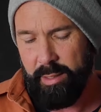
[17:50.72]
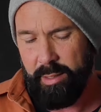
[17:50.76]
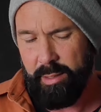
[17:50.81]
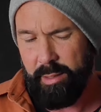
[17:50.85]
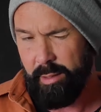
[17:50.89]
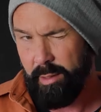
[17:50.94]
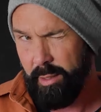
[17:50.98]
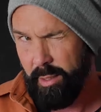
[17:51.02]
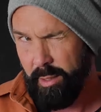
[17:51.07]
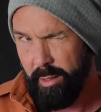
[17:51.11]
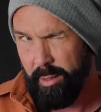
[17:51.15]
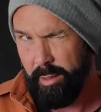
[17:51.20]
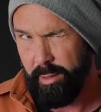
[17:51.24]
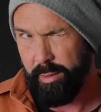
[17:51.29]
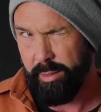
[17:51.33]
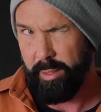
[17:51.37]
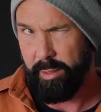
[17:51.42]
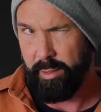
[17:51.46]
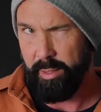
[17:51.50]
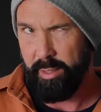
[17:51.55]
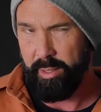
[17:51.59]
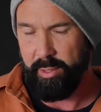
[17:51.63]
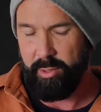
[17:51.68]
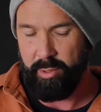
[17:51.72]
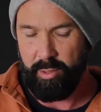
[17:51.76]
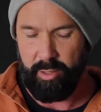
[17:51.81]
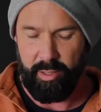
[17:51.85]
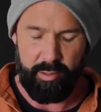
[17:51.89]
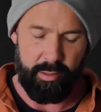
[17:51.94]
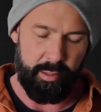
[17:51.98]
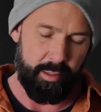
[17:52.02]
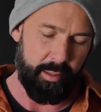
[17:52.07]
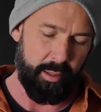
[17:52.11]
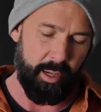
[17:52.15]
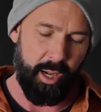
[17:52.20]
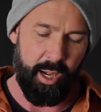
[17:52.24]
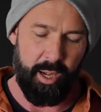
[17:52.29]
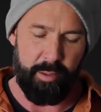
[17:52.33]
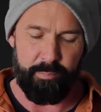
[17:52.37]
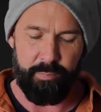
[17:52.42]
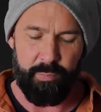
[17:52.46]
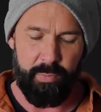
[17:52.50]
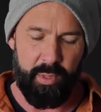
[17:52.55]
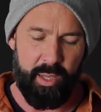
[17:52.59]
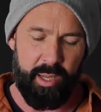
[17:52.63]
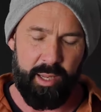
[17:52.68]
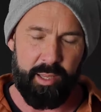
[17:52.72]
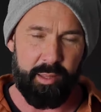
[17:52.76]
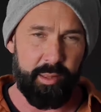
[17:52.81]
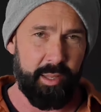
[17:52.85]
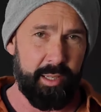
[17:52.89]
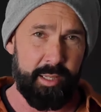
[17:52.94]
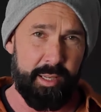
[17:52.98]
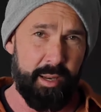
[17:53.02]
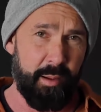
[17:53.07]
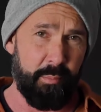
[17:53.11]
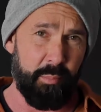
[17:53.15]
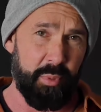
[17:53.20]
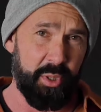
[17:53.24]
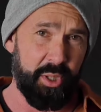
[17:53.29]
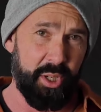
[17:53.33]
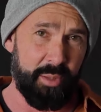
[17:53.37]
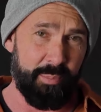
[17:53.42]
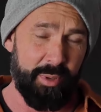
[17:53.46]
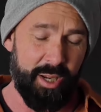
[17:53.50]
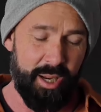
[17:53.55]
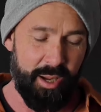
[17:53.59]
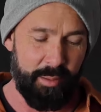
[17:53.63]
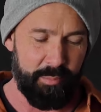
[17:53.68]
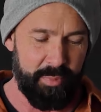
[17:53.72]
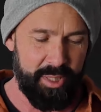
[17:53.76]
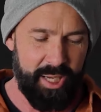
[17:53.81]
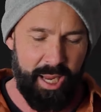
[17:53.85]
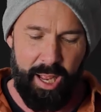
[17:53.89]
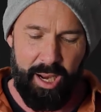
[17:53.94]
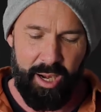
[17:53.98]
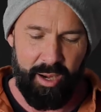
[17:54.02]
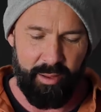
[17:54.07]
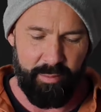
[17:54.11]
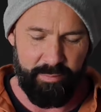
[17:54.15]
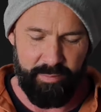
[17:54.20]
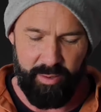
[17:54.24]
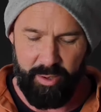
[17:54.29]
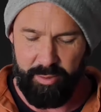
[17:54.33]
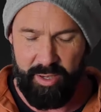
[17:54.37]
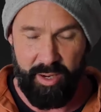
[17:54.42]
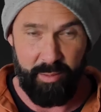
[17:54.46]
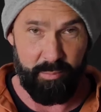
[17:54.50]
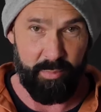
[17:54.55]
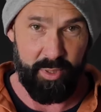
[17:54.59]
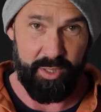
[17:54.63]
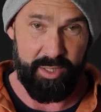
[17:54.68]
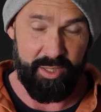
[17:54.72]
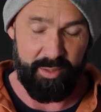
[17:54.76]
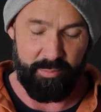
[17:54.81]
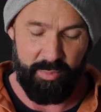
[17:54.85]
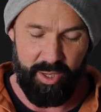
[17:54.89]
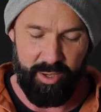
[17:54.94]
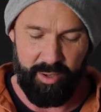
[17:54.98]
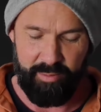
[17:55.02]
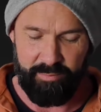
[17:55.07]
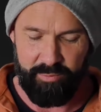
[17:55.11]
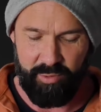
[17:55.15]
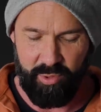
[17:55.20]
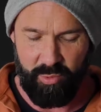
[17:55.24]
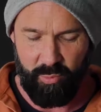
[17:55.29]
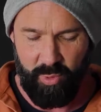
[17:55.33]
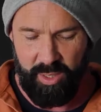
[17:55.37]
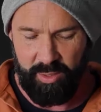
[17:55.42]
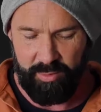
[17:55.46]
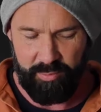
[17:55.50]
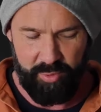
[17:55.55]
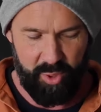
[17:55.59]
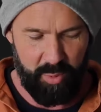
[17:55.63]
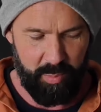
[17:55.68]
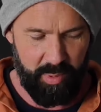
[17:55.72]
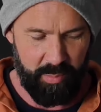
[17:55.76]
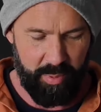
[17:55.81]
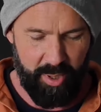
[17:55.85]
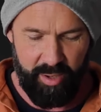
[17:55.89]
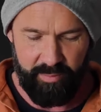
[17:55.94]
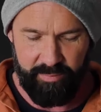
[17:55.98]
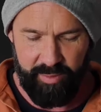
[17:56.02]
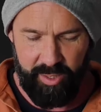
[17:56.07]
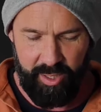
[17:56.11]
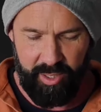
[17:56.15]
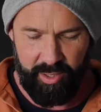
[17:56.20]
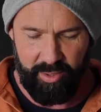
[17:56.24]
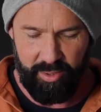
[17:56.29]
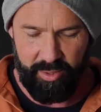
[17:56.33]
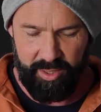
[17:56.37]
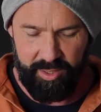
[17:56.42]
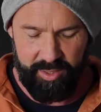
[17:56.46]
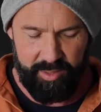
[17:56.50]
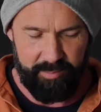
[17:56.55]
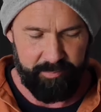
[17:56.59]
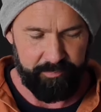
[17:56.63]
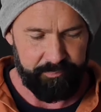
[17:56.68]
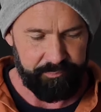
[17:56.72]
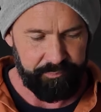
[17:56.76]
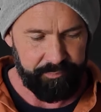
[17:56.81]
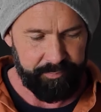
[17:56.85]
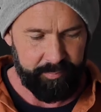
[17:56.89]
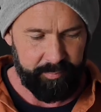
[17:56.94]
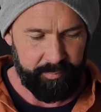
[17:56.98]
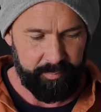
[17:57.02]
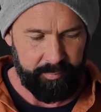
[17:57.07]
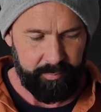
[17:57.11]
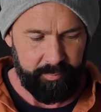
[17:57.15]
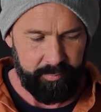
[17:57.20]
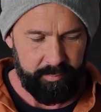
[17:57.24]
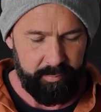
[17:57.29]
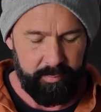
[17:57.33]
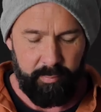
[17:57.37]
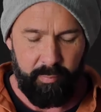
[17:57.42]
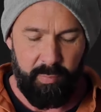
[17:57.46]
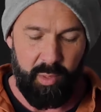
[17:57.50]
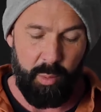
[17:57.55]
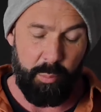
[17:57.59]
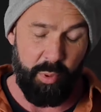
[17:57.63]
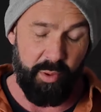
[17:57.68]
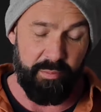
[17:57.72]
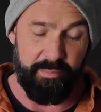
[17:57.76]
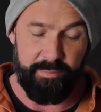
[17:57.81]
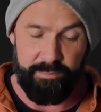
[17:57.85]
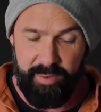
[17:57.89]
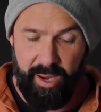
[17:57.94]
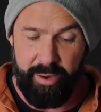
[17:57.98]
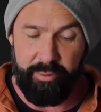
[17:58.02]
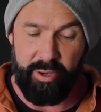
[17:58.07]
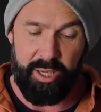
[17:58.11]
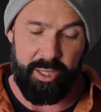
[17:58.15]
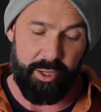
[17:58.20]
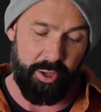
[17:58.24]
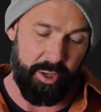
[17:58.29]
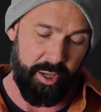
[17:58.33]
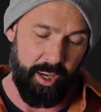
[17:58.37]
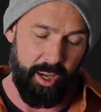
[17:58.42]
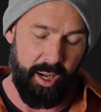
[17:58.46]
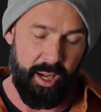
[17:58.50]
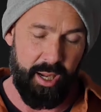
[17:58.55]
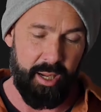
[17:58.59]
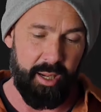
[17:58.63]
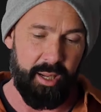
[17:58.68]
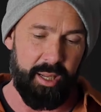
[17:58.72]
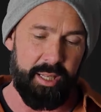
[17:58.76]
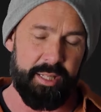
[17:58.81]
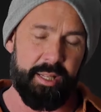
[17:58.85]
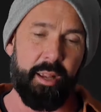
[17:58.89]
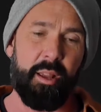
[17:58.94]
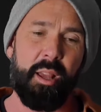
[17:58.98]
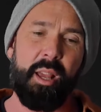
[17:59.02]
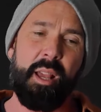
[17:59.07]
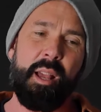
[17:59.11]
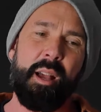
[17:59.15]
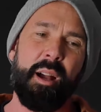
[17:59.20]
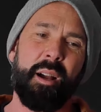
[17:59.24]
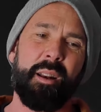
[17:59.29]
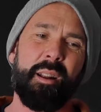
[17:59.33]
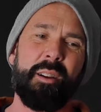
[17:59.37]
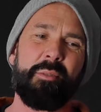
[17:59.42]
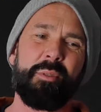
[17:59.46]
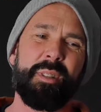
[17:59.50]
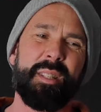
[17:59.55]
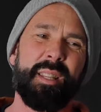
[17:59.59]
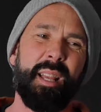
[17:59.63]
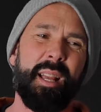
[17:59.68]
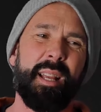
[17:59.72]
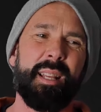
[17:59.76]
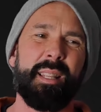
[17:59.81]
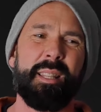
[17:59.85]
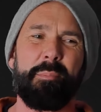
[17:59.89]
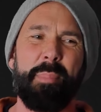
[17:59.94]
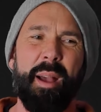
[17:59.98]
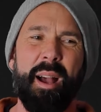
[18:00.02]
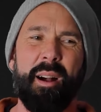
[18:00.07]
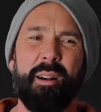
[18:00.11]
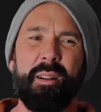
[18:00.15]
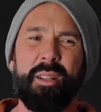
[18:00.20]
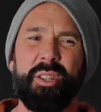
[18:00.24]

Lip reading: yeah, I think that's right. These numbers just become telephone numbers to me after a while, to be perfectly honest. But very good at high ISO. And I would say it's about a